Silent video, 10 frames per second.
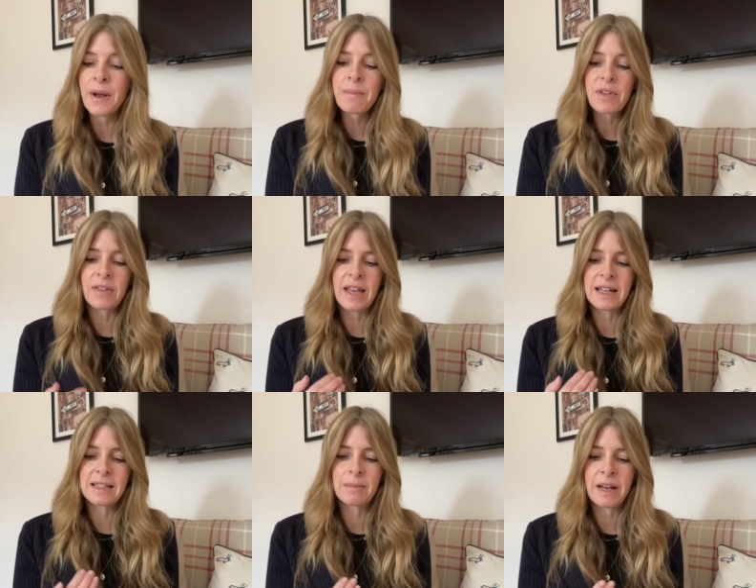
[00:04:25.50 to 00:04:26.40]
And then
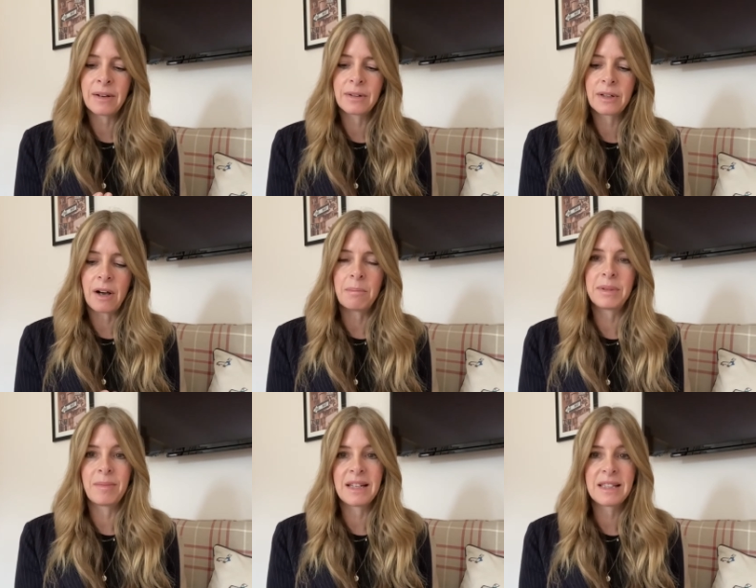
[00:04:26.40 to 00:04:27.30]
it's about
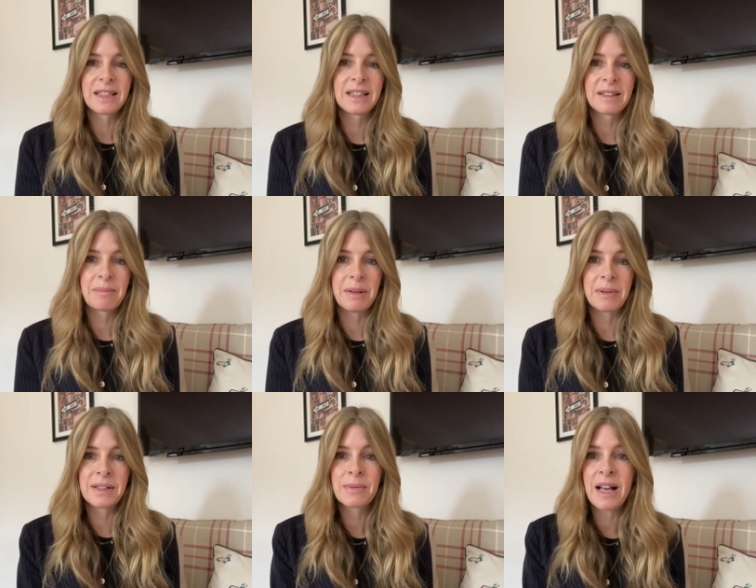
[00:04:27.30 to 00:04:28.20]
complimenting
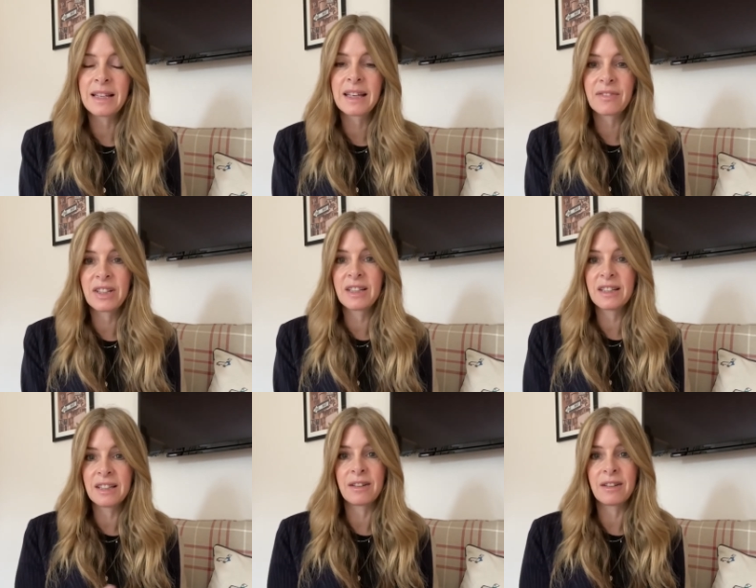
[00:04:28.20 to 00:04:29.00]
people as well, and giving,